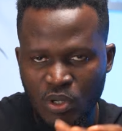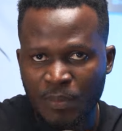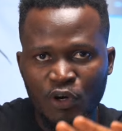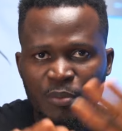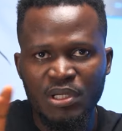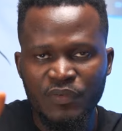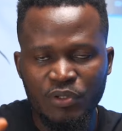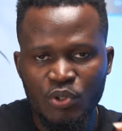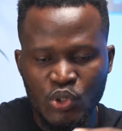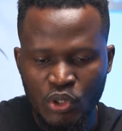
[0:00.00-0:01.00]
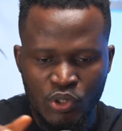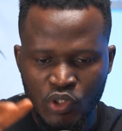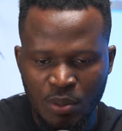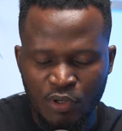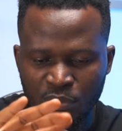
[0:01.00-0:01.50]
So I'm going to be leaving no stone
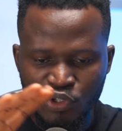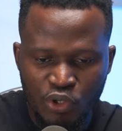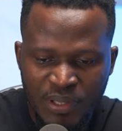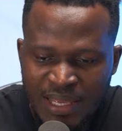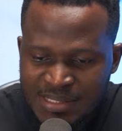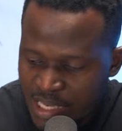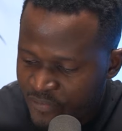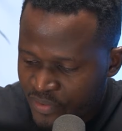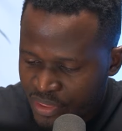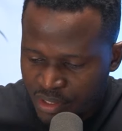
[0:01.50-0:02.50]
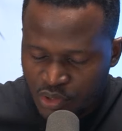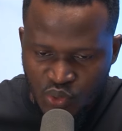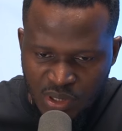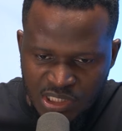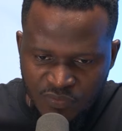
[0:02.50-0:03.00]
unturned. I'm going to be showing you guys everything in
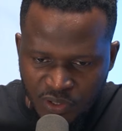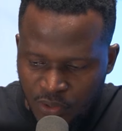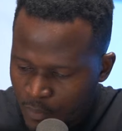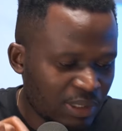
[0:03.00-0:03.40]
today's video.